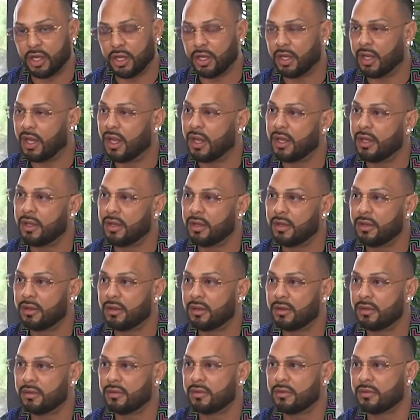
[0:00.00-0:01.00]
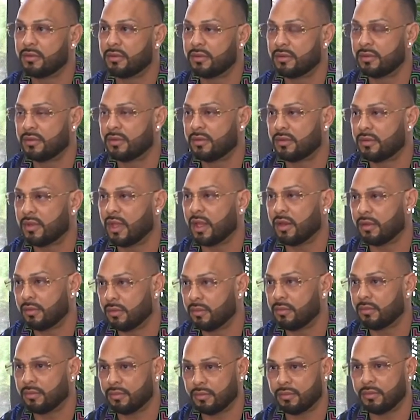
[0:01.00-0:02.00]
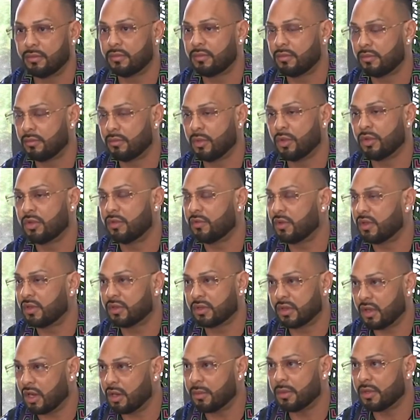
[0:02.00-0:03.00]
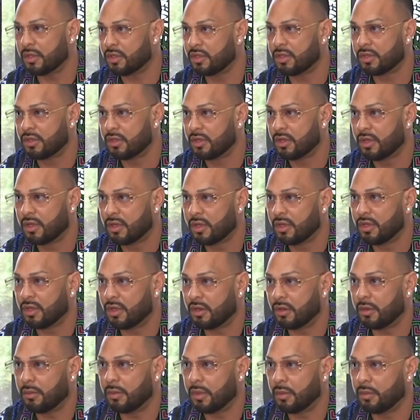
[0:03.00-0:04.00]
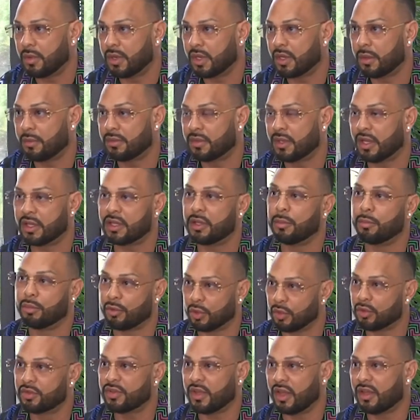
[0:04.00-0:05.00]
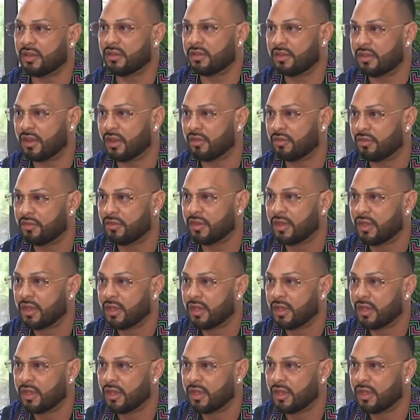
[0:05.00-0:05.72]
online that most of it is garbage. You know what I mean when it comes to like the bro science stuff.